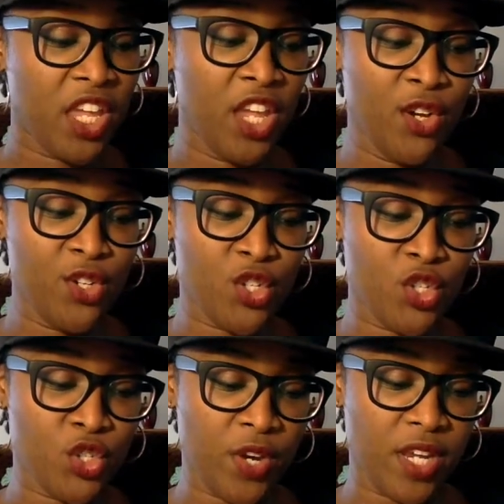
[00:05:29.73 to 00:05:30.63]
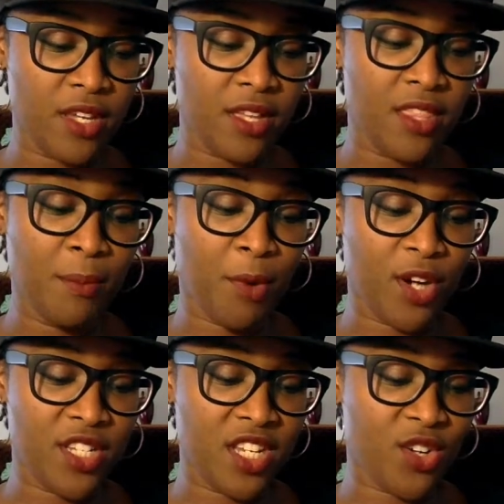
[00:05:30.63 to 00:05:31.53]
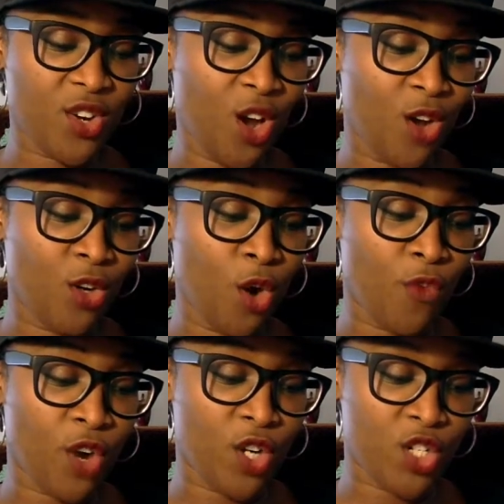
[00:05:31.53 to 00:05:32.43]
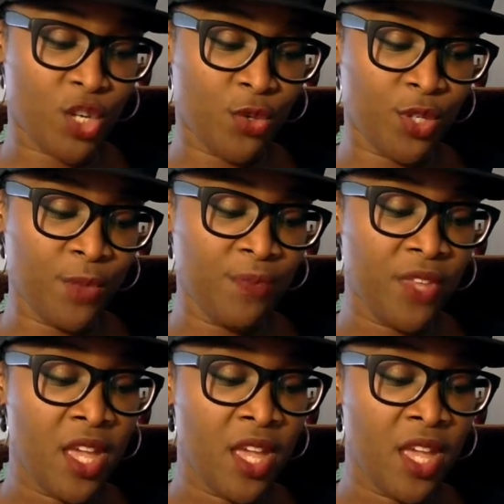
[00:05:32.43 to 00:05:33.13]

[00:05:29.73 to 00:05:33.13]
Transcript: Here's your drink, the bartender called over her shoulder.